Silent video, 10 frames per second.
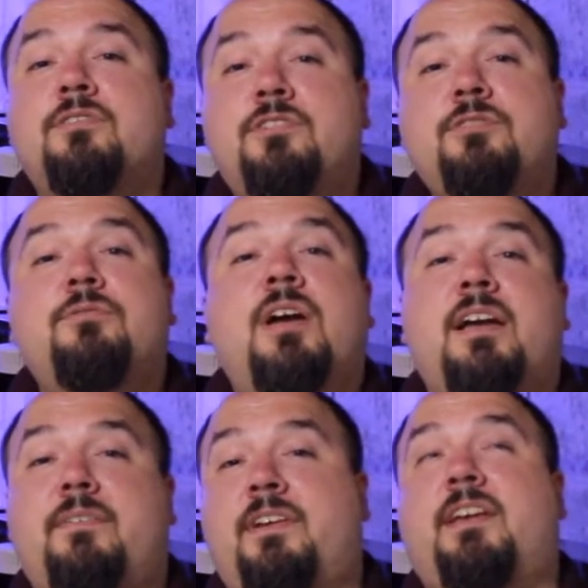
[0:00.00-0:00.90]
do
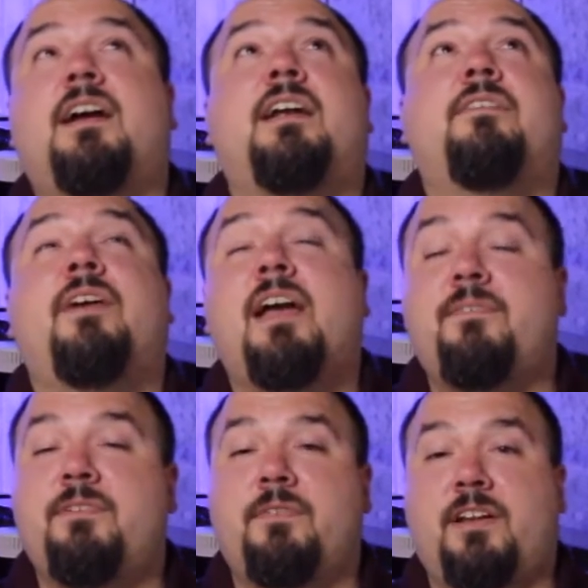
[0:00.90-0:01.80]
have any kind of
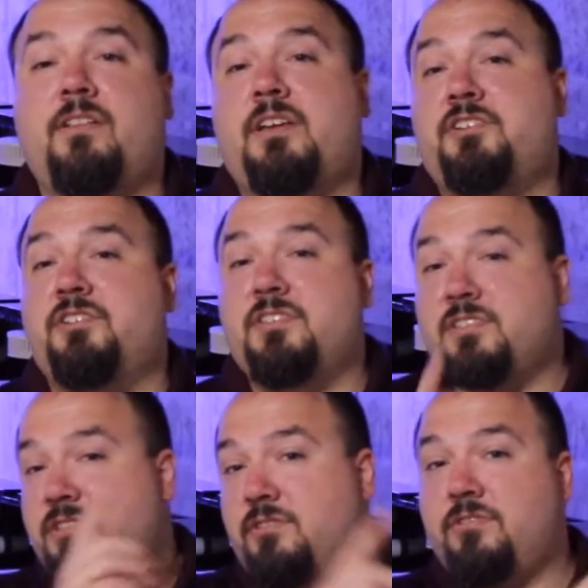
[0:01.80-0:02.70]
heavy ventilation. This
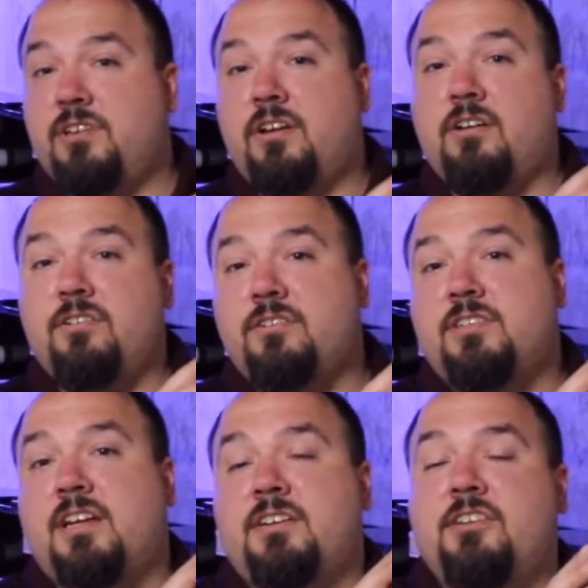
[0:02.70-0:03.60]
is only
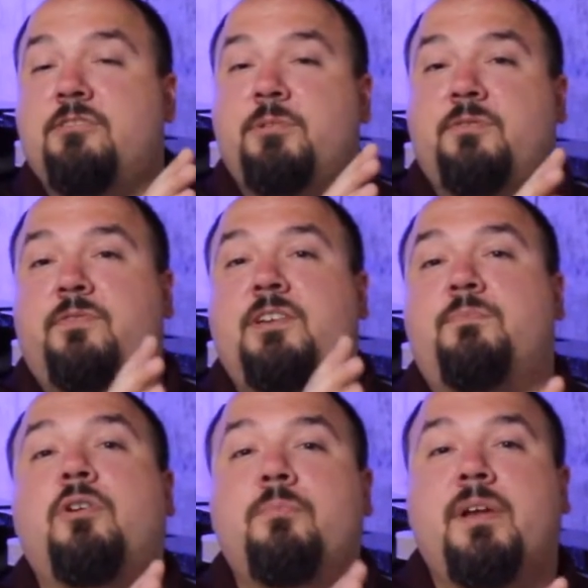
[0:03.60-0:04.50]
110 cubic feet
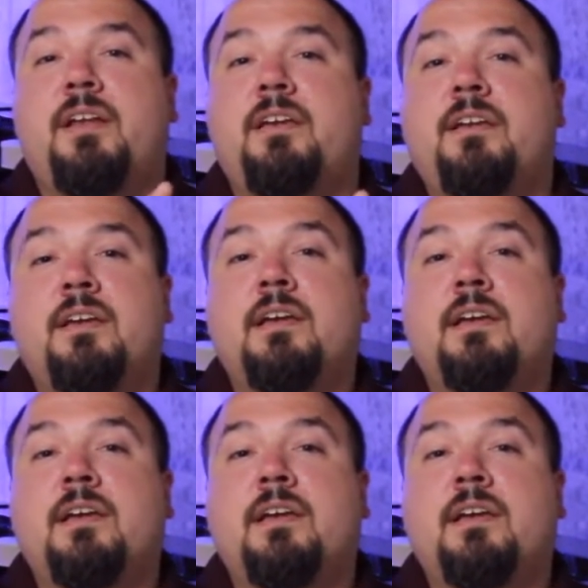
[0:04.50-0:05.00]
per minute.